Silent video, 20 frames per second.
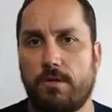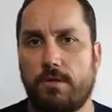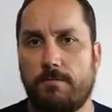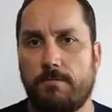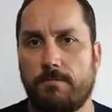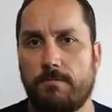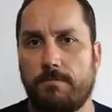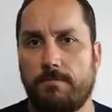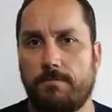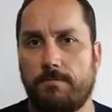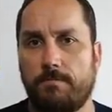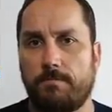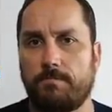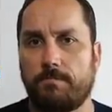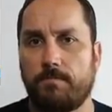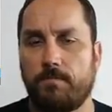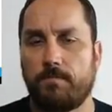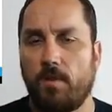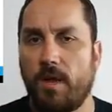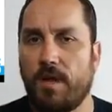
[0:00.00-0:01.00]
and tying
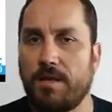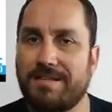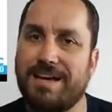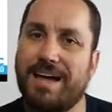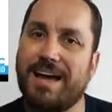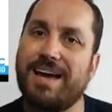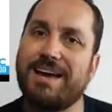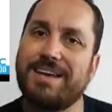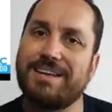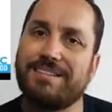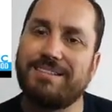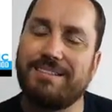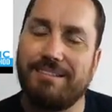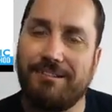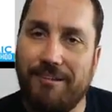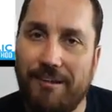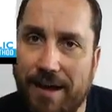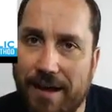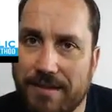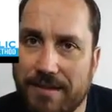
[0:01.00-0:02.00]
lots and
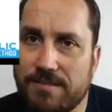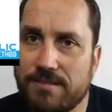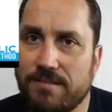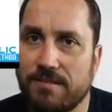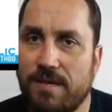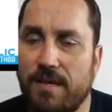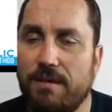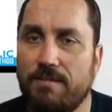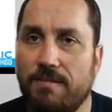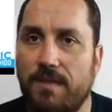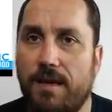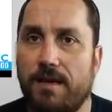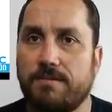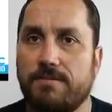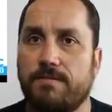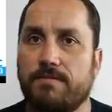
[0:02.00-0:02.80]
lots of stories to it.